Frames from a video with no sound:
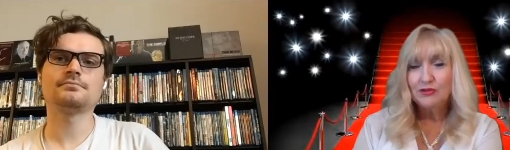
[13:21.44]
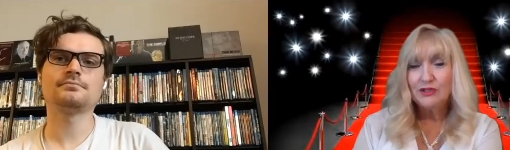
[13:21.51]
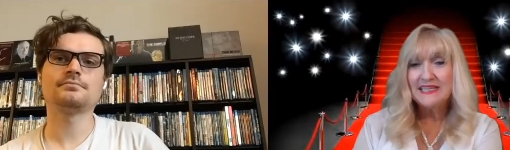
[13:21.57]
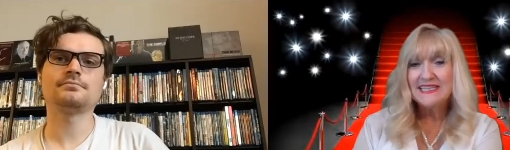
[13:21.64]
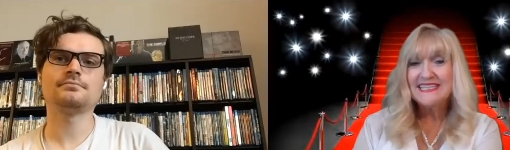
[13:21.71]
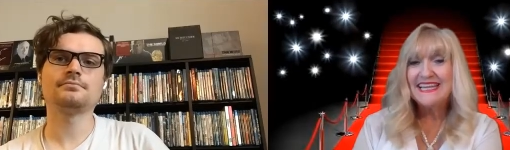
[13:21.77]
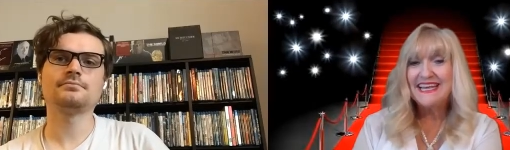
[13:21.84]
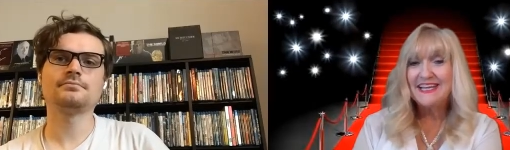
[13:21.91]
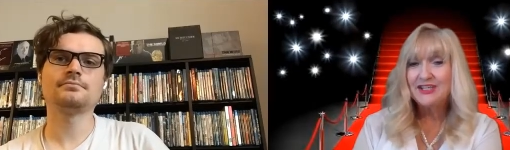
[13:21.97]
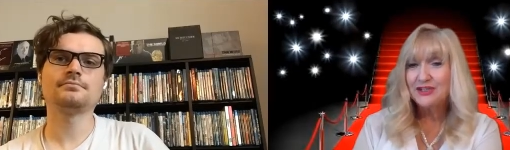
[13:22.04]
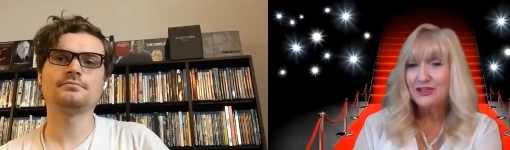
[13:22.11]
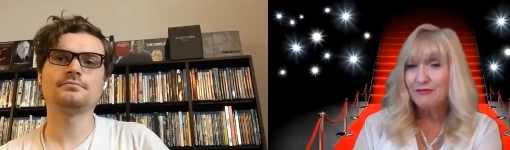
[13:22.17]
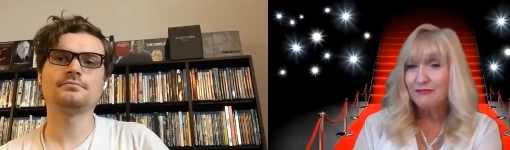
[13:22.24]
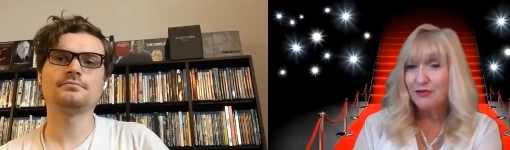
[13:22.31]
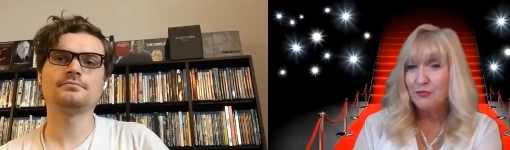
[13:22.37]

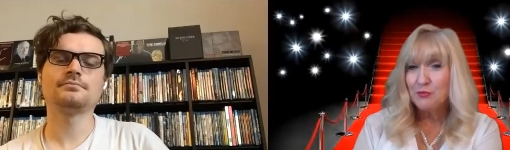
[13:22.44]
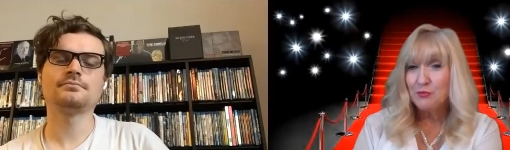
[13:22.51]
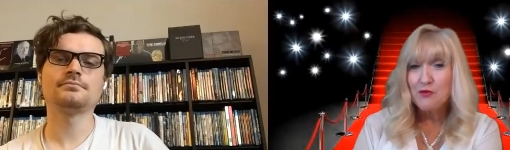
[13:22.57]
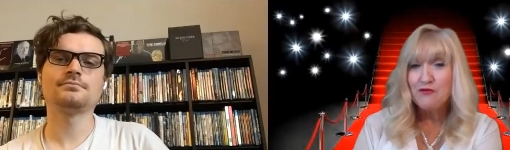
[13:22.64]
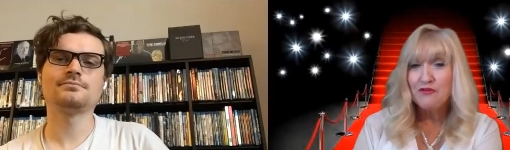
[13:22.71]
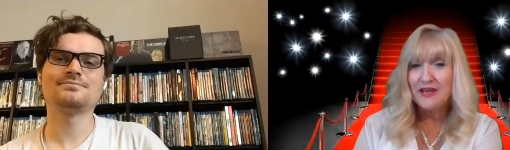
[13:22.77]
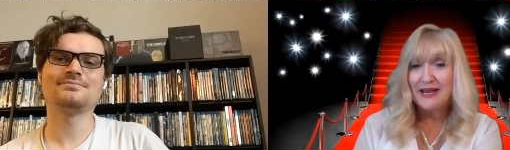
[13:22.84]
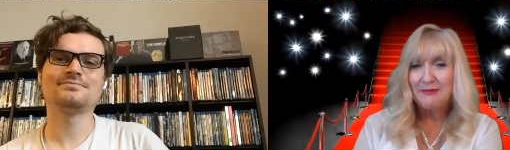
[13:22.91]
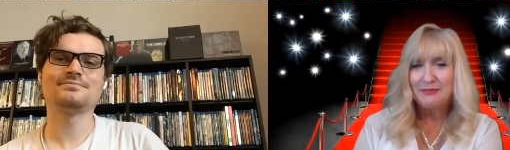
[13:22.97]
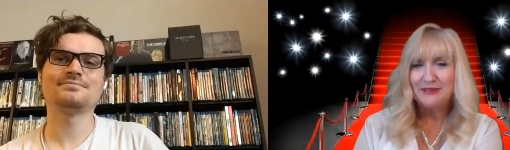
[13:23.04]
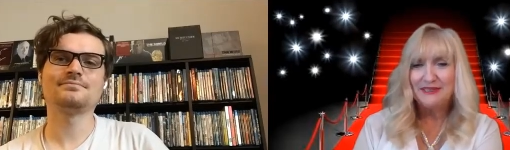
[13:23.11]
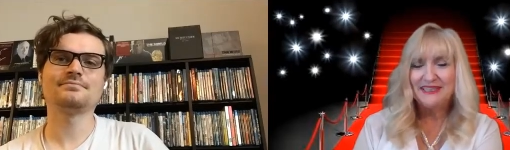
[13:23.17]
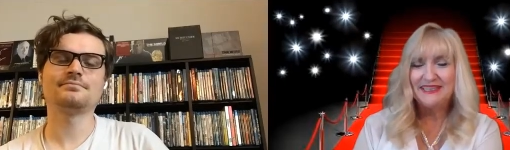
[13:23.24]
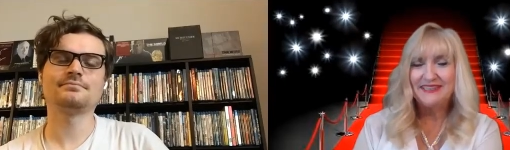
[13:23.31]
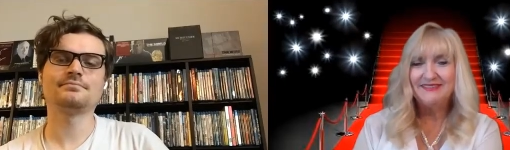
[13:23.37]
Speaker 1: realization of your movie,
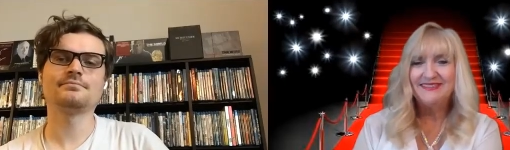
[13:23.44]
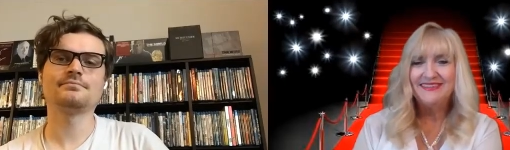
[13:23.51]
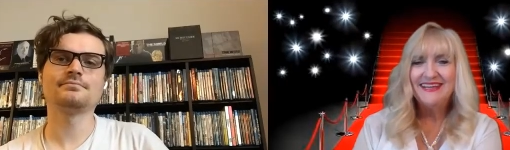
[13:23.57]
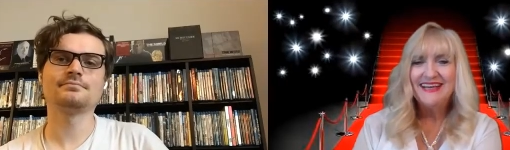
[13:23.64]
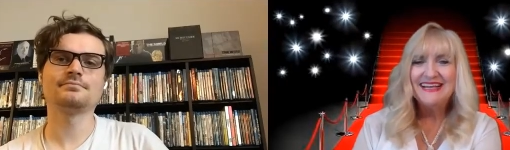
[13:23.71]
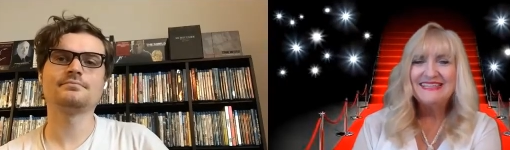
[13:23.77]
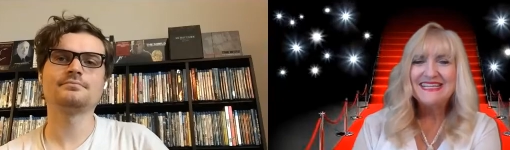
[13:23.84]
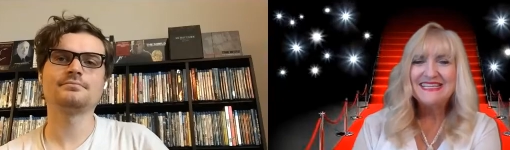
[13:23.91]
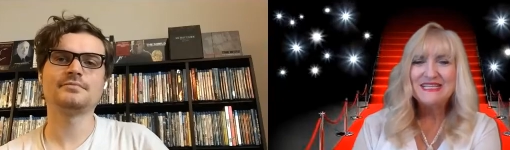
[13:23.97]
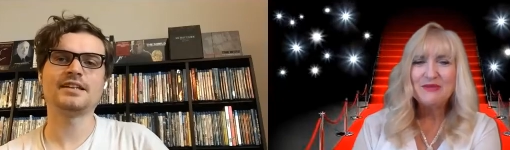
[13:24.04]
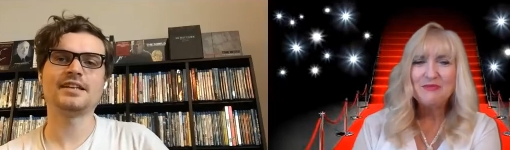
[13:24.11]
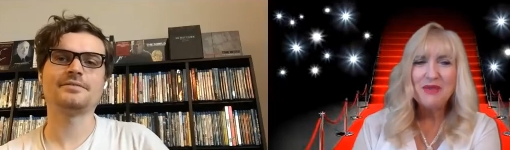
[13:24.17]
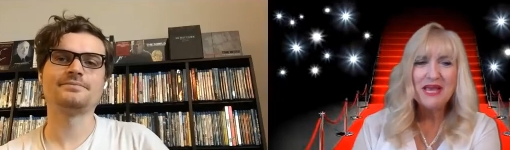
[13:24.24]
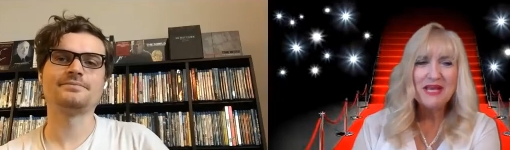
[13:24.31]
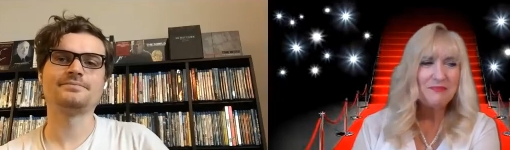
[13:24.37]
I believe,
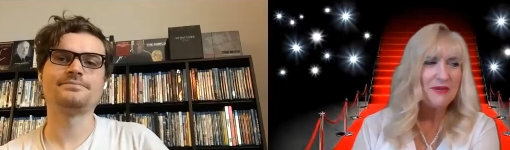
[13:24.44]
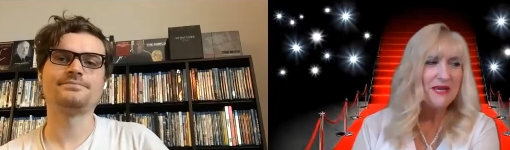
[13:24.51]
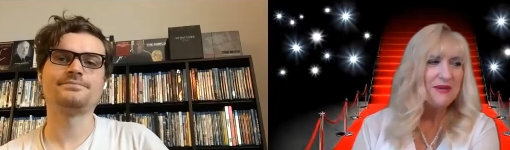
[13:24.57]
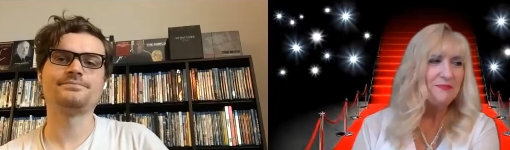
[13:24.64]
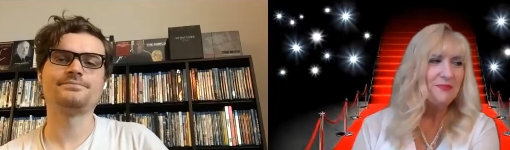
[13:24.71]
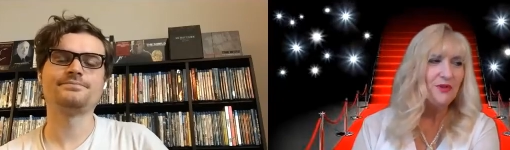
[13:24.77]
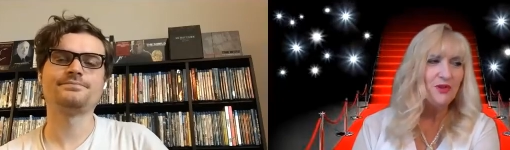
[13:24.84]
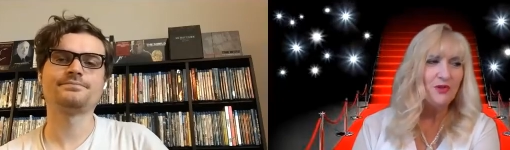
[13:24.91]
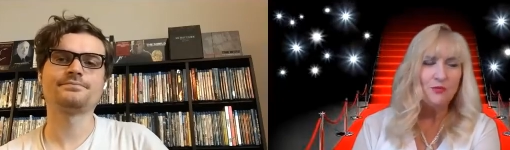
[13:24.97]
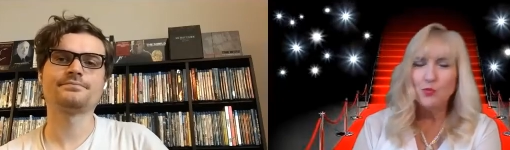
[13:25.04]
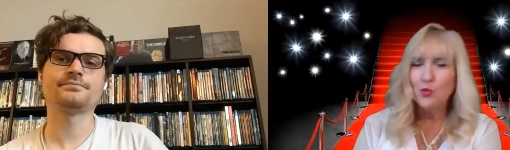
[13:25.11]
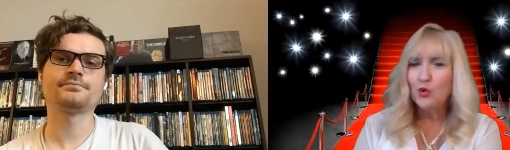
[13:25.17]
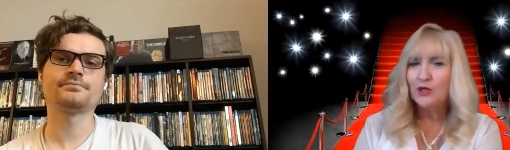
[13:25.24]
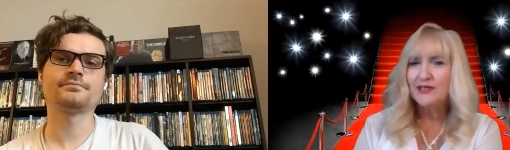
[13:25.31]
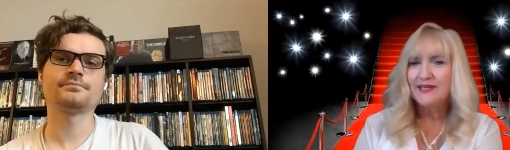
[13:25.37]
does it make
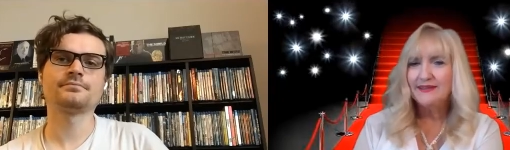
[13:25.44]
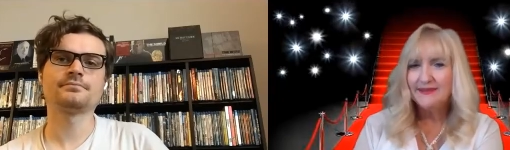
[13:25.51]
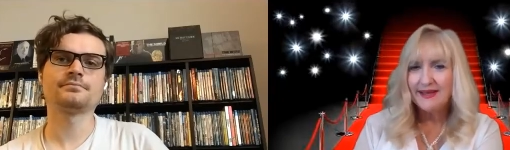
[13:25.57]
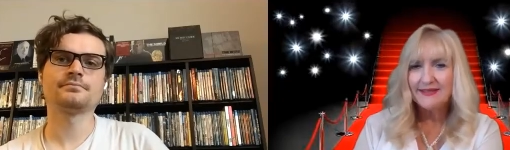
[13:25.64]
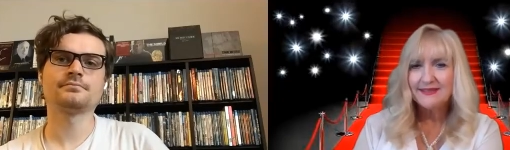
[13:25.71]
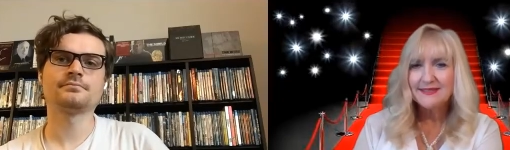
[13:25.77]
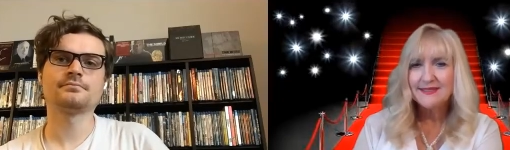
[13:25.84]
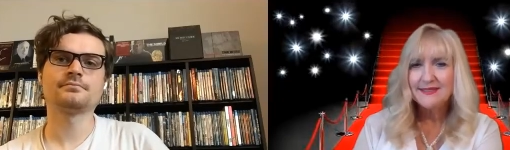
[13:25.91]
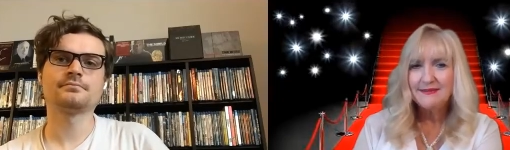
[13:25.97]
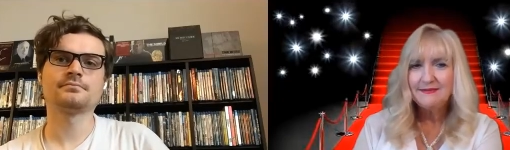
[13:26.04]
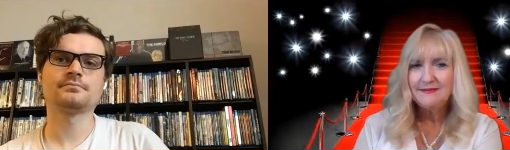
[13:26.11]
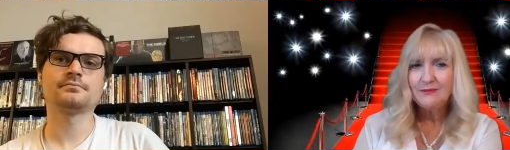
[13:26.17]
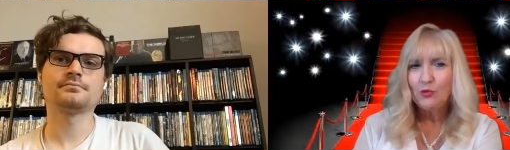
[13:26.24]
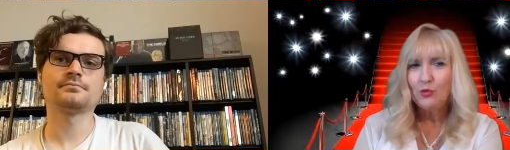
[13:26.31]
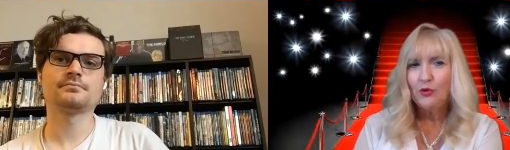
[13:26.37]
people more
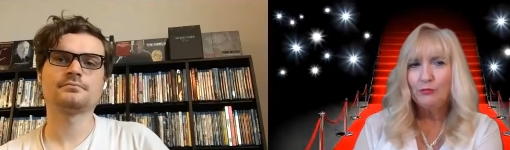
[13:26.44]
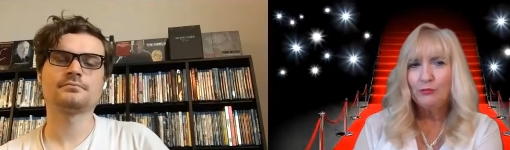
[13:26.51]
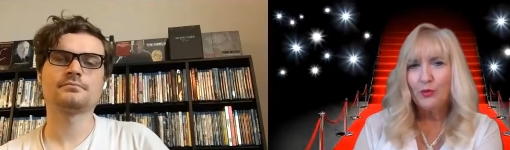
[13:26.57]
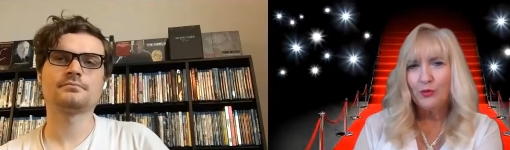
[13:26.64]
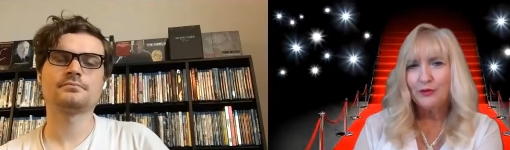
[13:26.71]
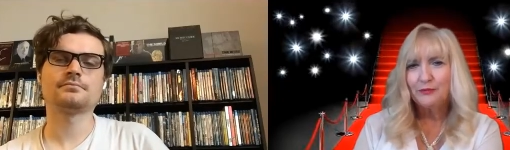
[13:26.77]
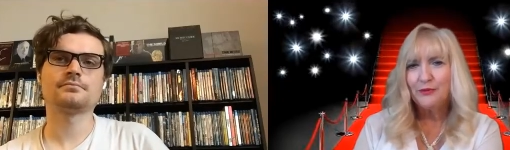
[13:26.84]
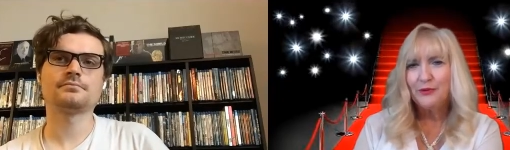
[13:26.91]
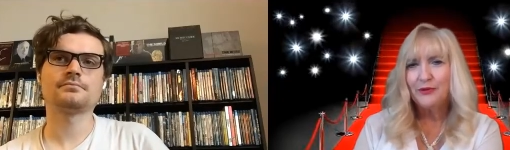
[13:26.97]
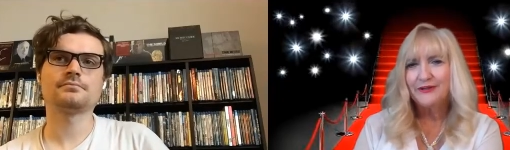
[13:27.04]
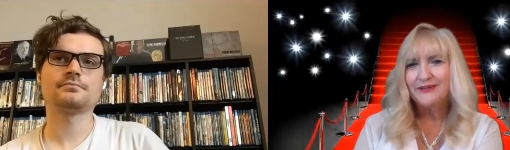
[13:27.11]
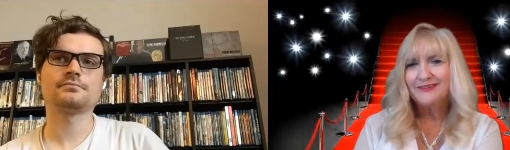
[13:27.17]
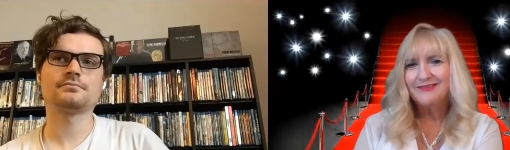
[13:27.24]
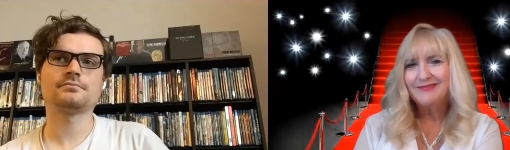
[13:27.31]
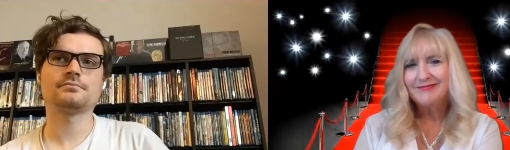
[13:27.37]
connected or more
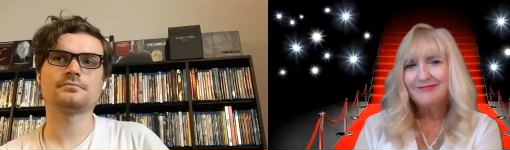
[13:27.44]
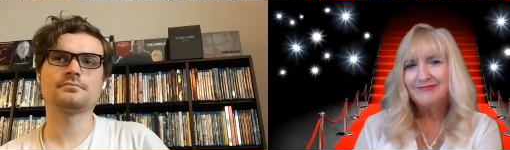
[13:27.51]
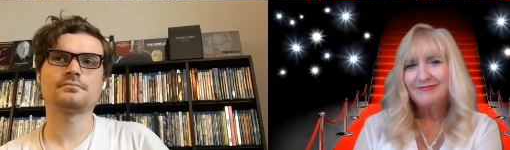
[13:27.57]
apart?